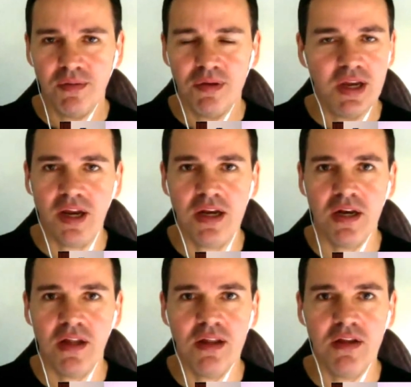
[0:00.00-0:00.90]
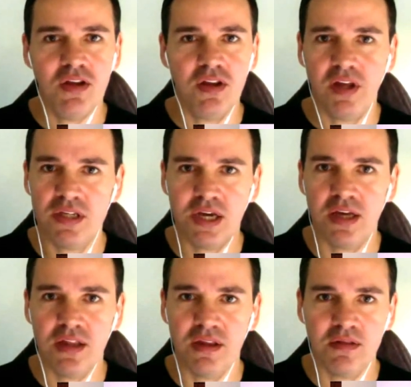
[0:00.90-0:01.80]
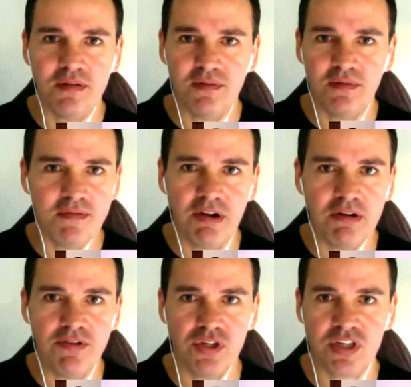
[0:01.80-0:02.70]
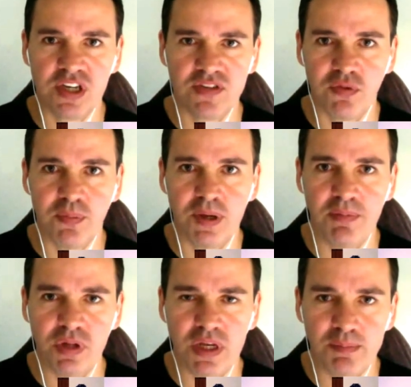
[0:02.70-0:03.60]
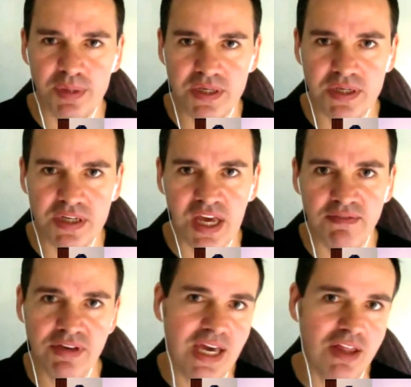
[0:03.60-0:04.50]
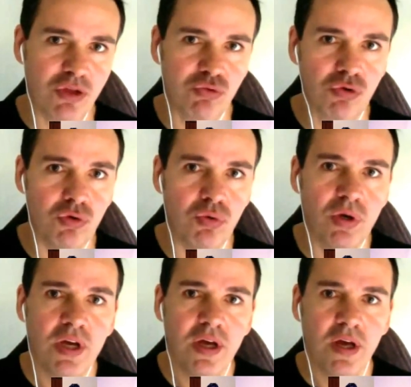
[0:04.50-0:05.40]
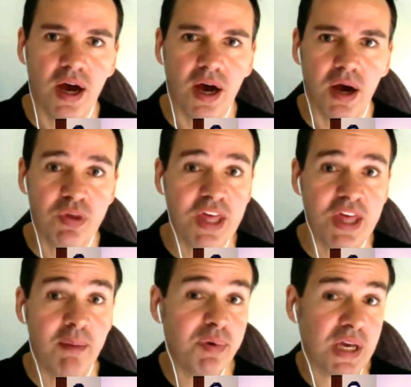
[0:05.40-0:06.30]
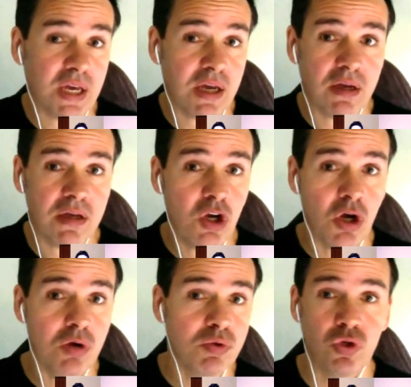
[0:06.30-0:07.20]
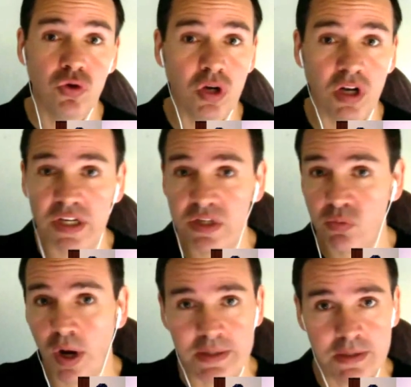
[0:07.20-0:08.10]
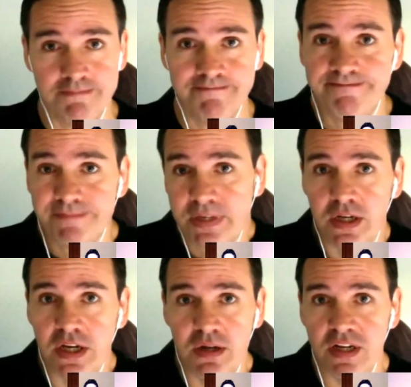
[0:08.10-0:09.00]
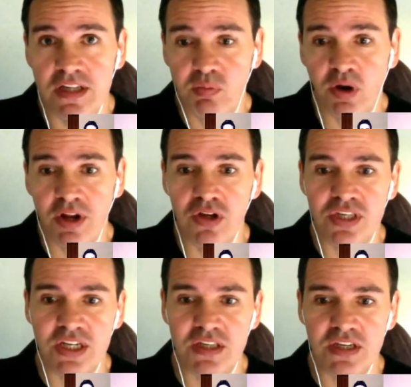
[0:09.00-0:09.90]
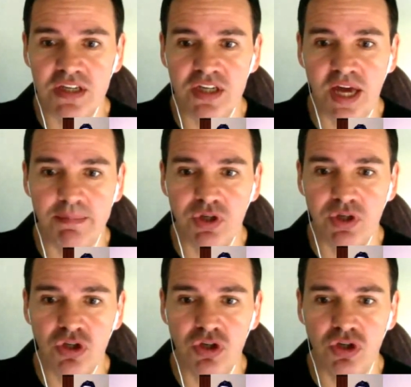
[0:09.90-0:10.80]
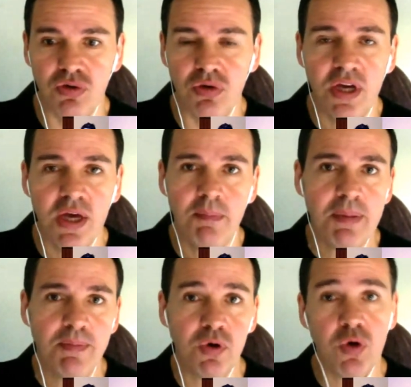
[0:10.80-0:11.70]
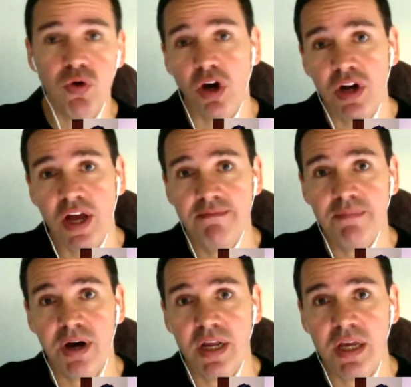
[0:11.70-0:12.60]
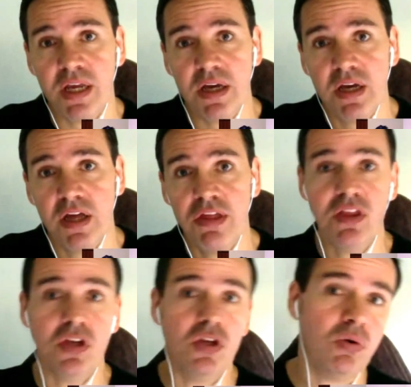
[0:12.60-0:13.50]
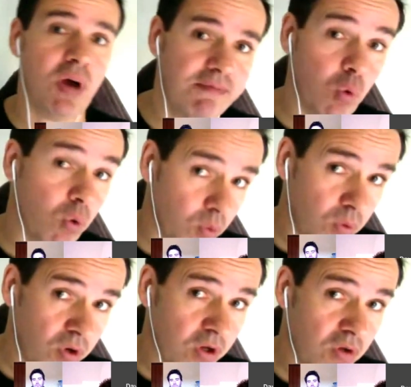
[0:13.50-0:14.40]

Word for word: They say that very few successful people in business ever get through without being, sued at least once. It's one of those things that just happens to you. People who don't have money think that you have, or